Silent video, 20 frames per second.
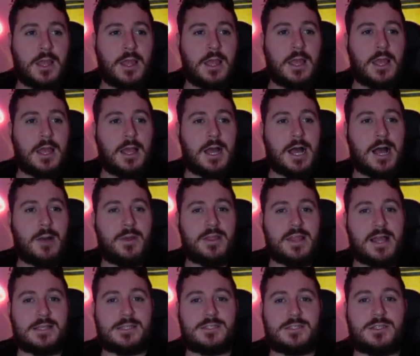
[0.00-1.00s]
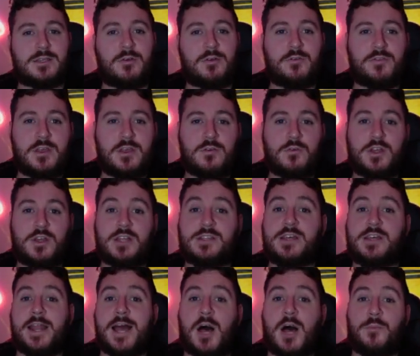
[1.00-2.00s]
And that's something that's going
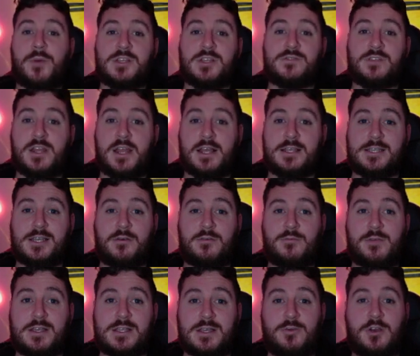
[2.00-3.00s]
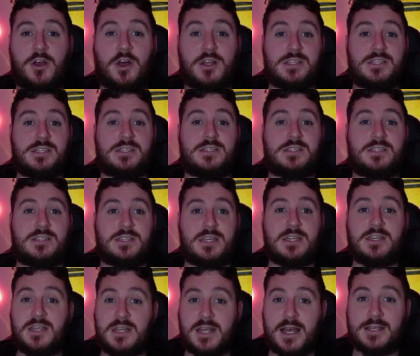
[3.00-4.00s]
to help us for the next coming weeks. And we've got
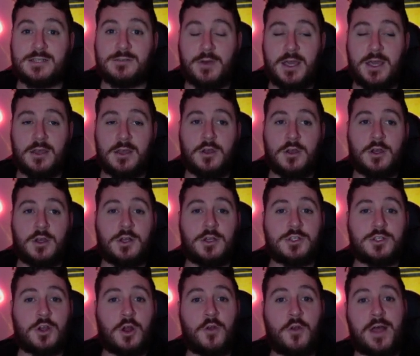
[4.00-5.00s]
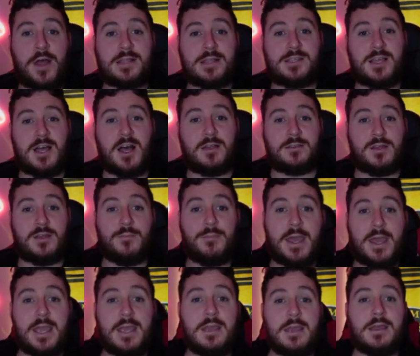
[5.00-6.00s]
Sydney next week. So that's, to
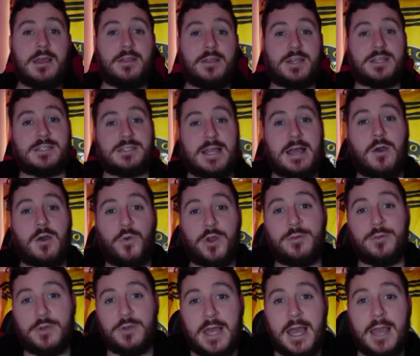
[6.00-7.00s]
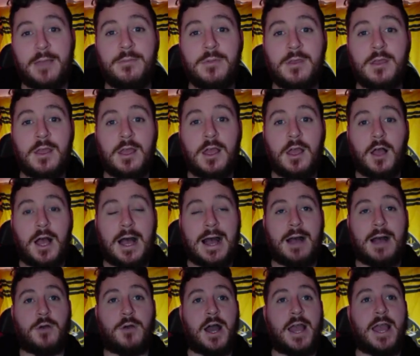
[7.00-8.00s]
me, that is now a winnable game.
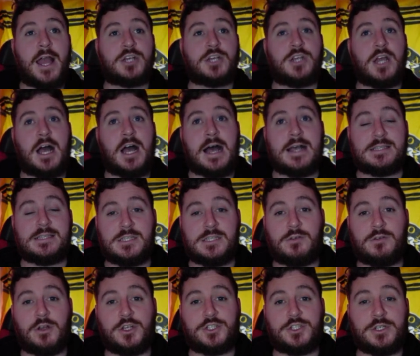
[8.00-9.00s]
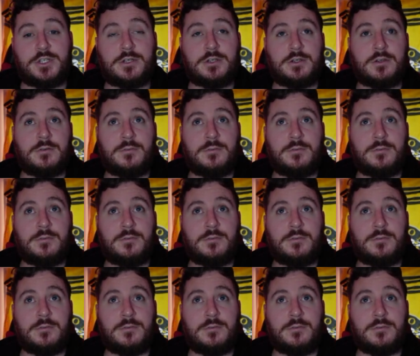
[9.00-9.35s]
I actually asked this question